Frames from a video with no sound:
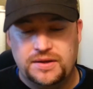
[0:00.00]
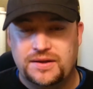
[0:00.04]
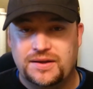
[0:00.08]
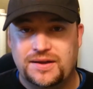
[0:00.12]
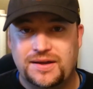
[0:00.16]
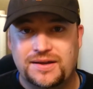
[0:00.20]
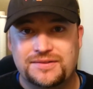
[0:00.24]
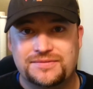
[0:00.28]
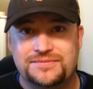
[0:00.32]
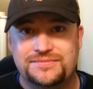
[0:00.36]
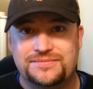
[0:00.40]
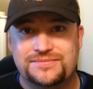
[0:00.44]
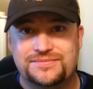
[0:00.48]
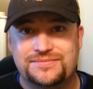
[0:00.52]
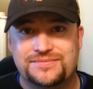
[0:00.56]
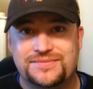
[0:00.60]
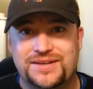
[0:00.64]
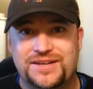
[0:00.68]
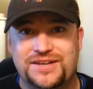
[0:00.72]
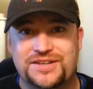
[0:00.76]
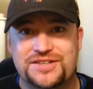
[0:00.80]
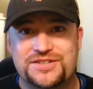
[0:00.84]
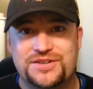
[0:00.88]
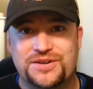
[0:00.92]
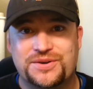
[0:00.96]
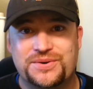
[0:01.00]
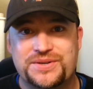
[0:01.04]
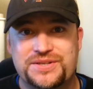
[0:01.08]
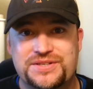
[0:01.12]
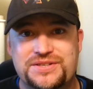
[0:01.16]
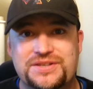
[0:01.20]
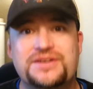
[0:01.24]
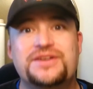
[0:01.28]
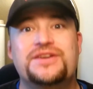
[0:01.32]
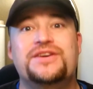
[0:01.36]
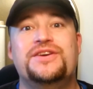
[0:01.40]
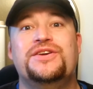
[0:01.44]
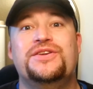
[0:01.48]
Yeah. And as
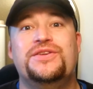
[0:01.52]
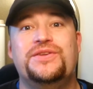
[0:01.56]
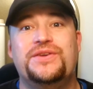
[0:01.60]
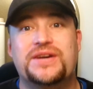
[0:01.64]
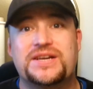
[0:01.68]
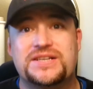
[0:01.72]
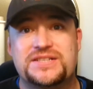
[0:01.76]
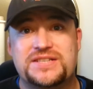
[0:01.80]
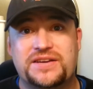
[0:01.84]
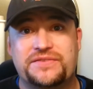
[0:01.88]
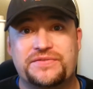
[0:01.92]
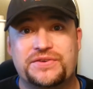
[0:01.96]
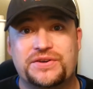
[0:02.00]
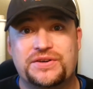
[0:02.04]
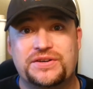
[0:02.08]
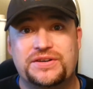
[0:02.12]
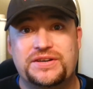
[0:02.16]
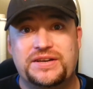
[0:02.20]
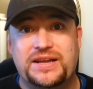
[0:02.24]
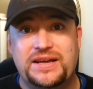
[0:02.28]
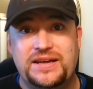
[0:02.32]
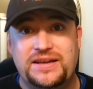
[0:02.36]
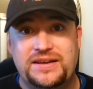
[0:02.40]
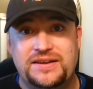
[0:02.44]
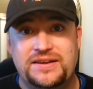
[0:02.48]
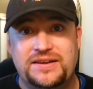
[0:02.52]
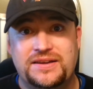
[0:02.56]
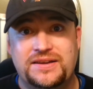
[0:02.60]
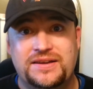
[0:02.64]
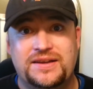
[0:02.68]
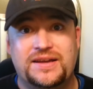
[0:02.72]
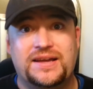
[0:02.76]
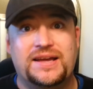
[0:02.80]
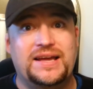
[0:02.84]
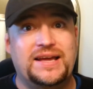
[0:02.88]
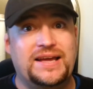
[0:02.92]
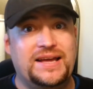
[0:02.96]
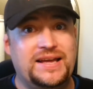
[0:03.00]
always, you guys have a good day
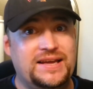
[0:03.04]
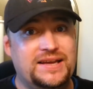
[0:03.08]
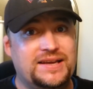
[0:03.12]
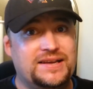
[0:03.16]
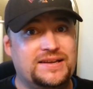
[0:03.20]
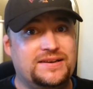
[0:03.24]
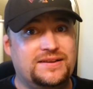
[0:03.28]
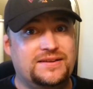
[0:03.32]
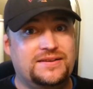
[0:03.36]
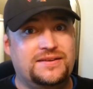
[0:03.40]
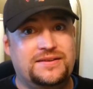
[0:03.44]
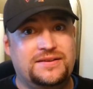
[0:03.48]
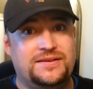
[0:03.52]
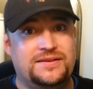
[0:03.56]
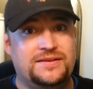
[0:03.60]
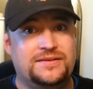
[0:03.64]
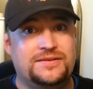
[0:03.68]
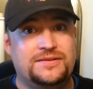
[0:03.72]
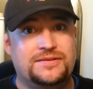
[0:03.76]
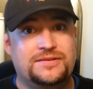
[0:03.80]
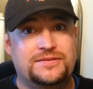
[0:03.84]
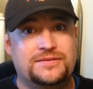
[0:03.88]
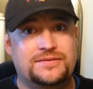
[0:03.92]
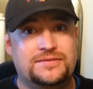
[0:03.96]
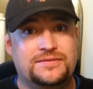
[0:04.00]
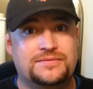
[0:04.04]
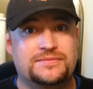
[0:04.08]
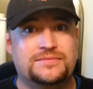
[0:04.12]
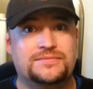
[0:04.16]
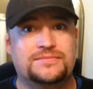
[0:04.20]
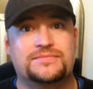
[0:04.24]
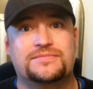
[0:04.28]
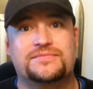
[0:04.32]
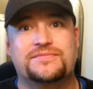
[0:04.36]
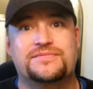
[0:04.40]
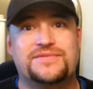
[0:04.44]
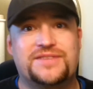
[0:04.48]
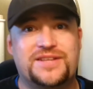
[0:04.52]
and
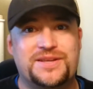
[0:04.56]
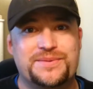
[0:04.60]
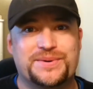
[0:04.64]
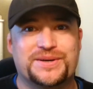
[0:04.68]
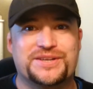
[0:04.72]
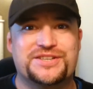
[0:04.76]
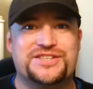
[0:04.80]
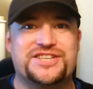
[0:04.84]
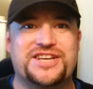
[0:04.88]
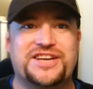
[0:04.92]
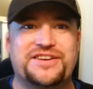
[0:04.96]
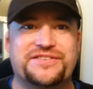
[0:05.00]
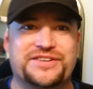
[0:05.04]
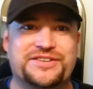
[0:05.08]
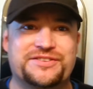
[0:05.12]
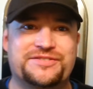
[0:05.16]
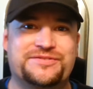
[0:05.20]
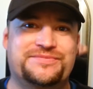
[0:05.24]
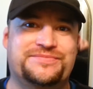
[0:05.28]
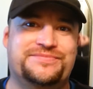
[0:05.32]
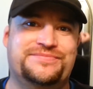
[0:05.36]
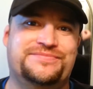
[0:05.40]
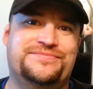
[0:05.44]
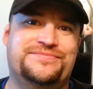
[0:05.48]
keep on shaving.